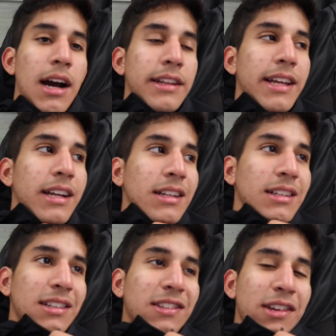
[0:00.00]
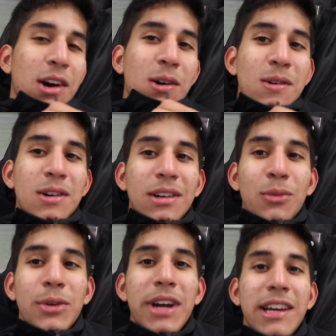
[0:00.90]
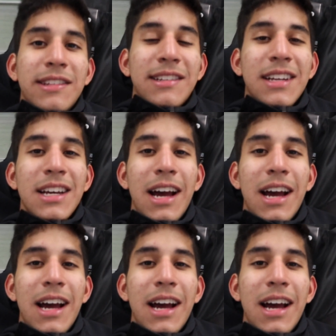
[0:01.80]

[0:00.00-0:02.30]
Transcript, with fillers: I didn't. So we raced.